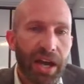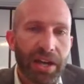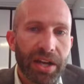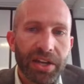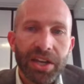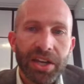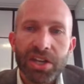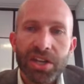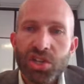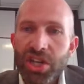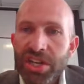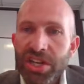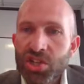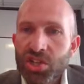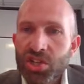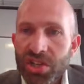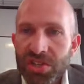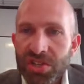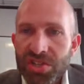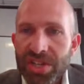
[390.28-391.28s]

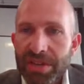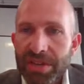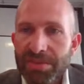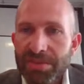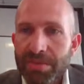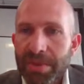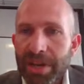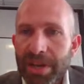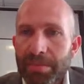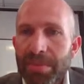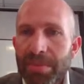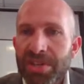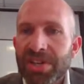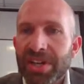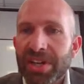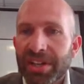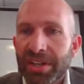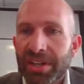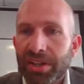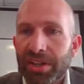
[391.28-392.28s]
Congestion seems to be a
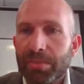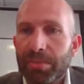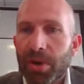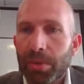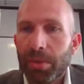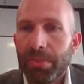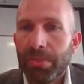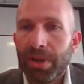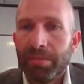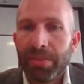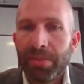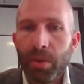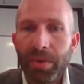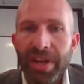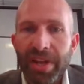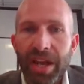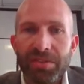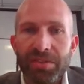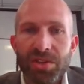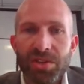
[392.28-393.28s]
particular problem that we
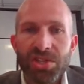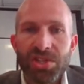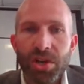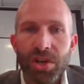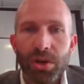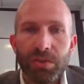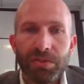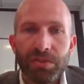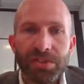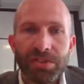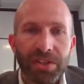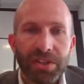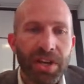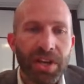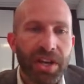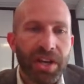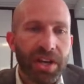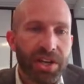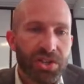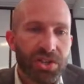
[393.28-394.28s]
haven't solved in
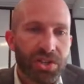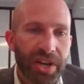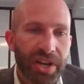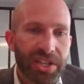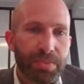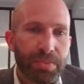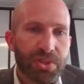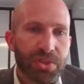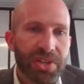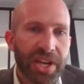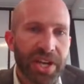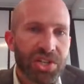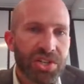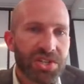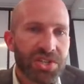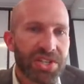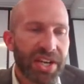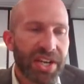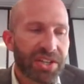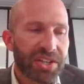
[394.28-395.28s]
transportation
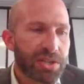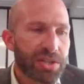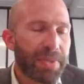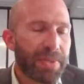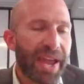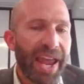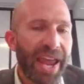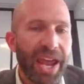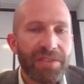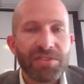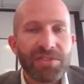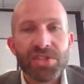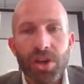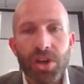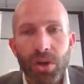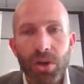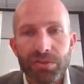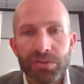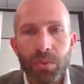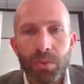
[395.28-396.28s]
sectors, but have
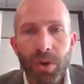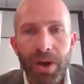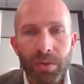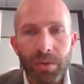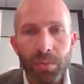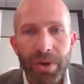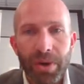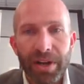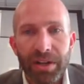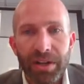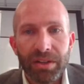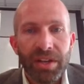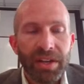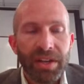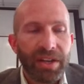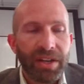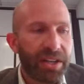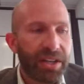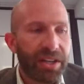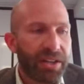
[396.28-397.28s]
solved quite well
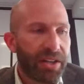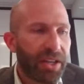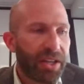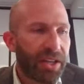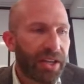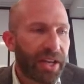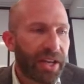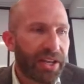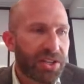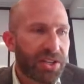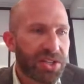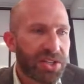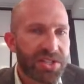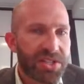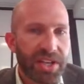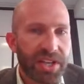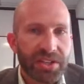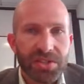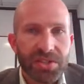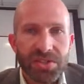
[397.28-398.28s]
in energy
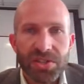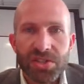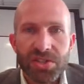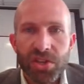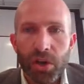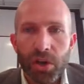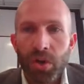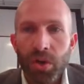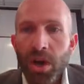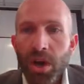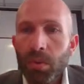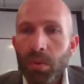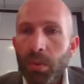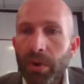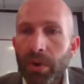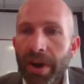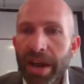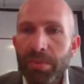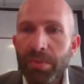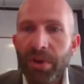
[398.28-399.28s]
sectors. And so
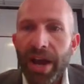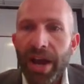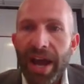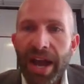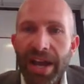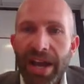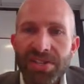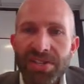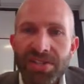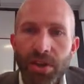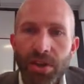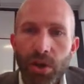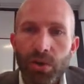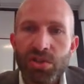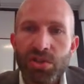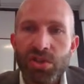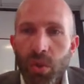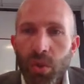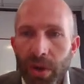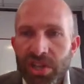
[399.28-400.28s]
we're able to ask
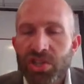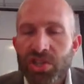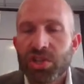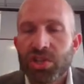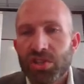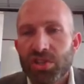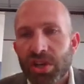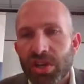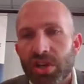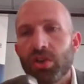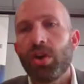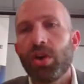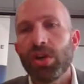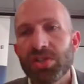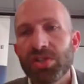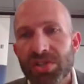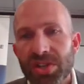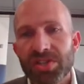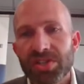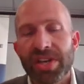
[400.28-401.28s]
those questions
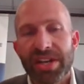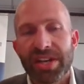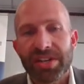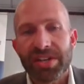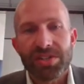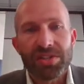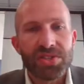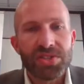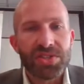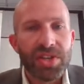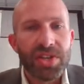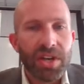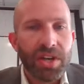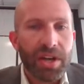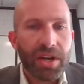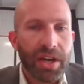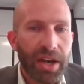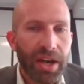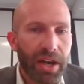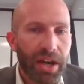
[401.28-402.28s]
across the sectors
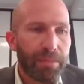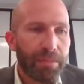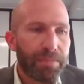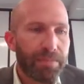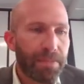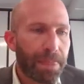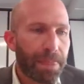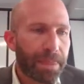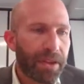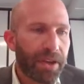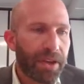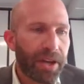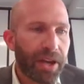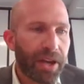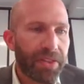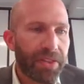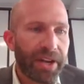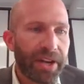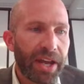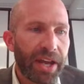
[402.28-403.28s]

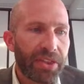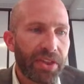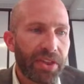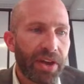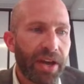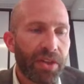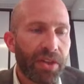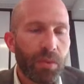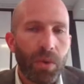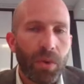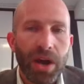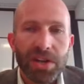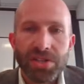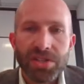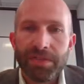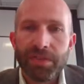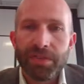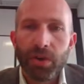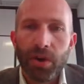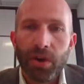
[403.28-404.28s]
that otherwise,
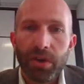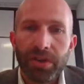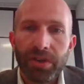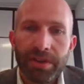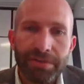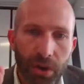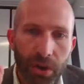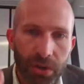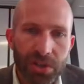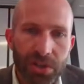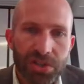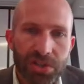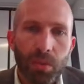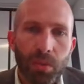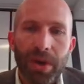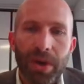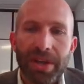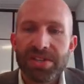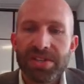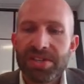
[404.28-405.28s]
if you're only focused on
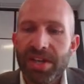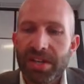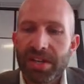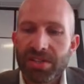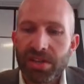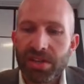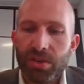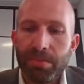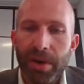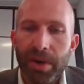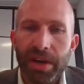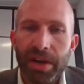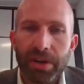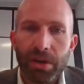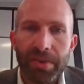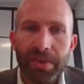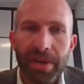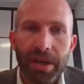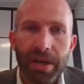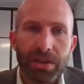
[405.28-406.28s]
one sector, you might
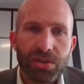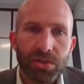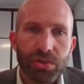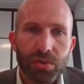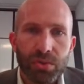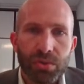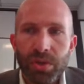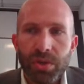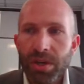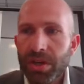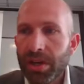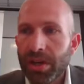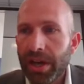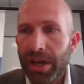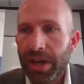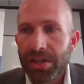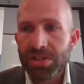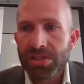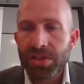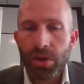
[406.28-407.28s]
not be able to do
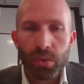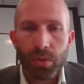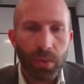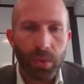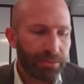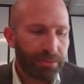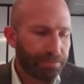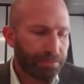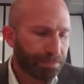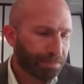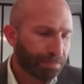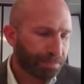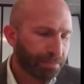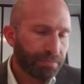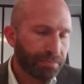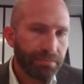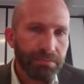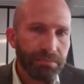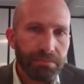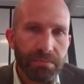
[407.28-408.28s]
so well.
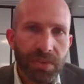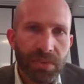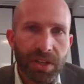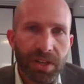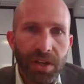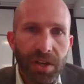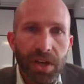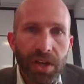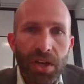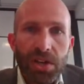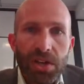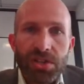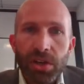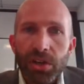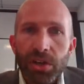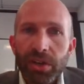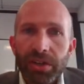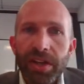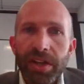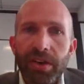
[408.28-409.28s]
So
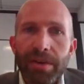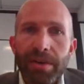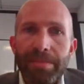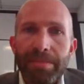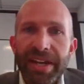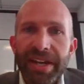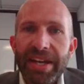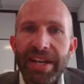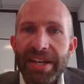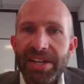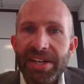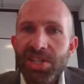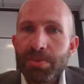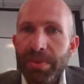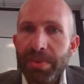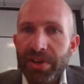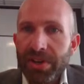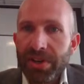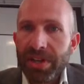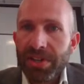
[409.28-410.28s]
look, there are many
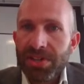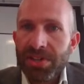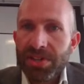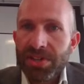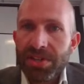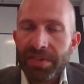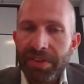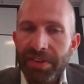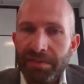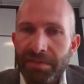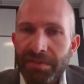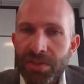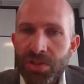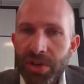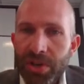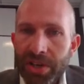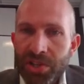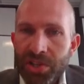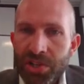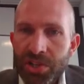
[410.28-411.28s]
experiences of
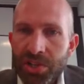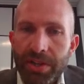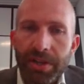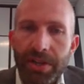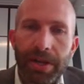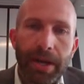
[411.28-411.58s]
infrastructure.